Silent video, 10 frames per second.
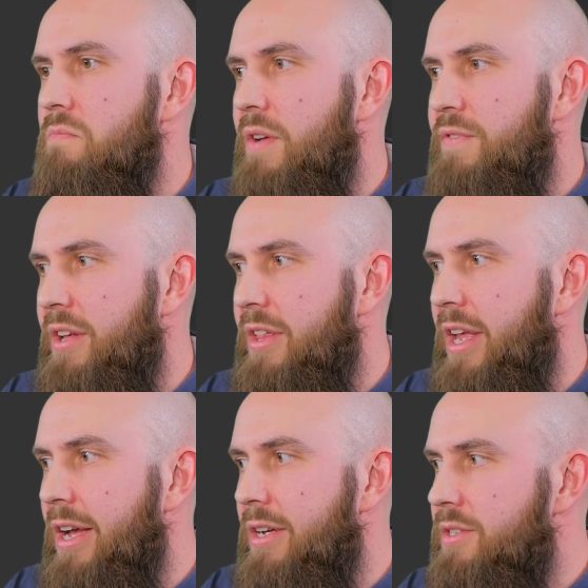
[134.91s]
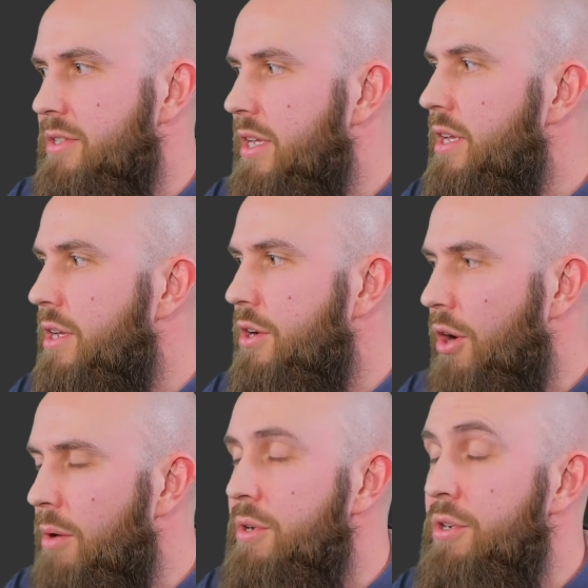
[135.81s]
If nothing else, the
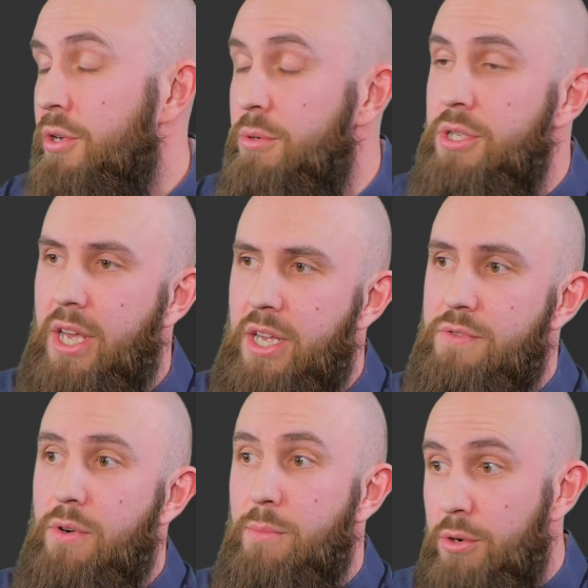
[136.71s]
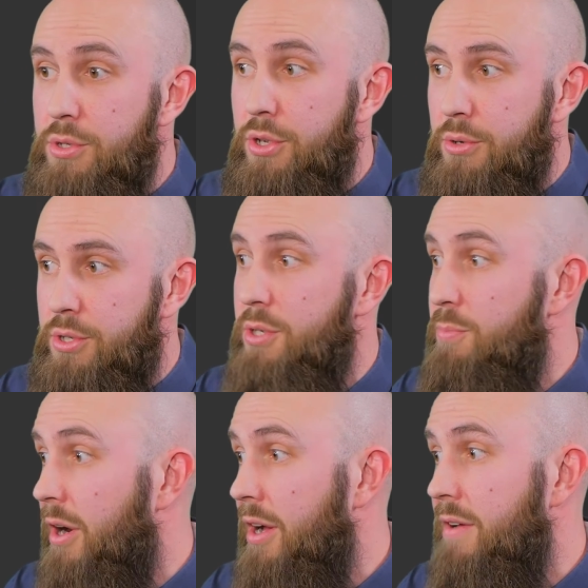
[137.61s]
common use case for most users,
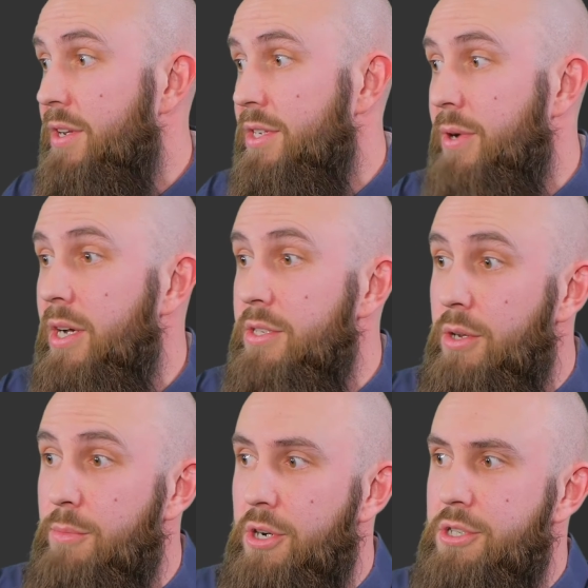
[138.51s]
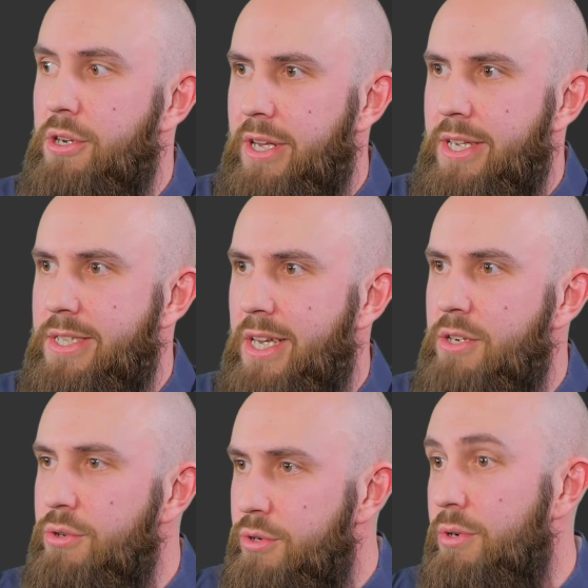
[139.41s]
private as well as commercial, is
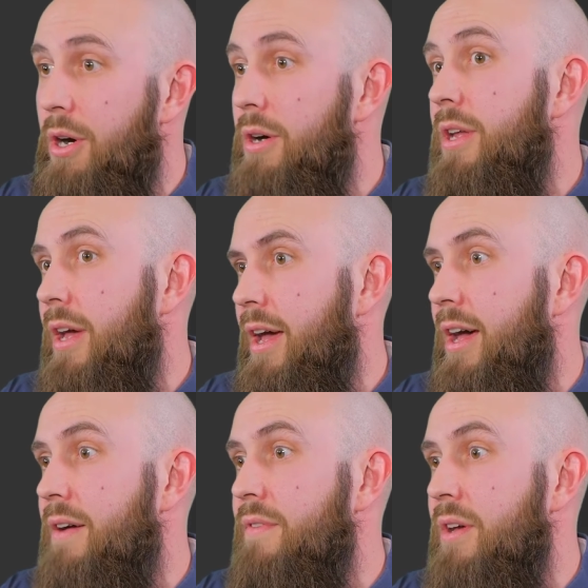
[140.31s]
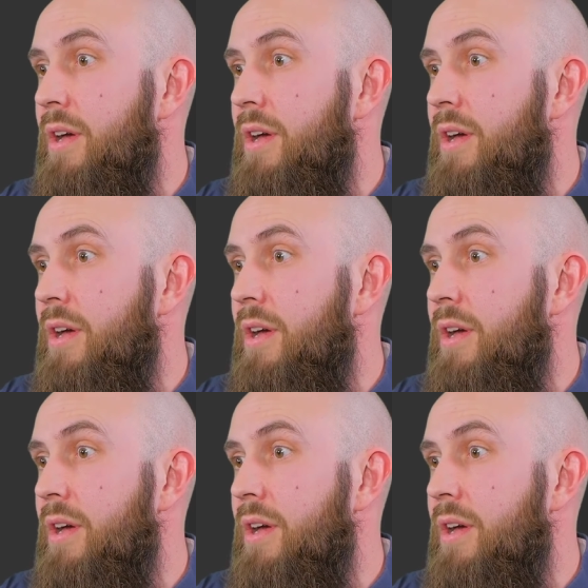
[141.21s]
that you do not have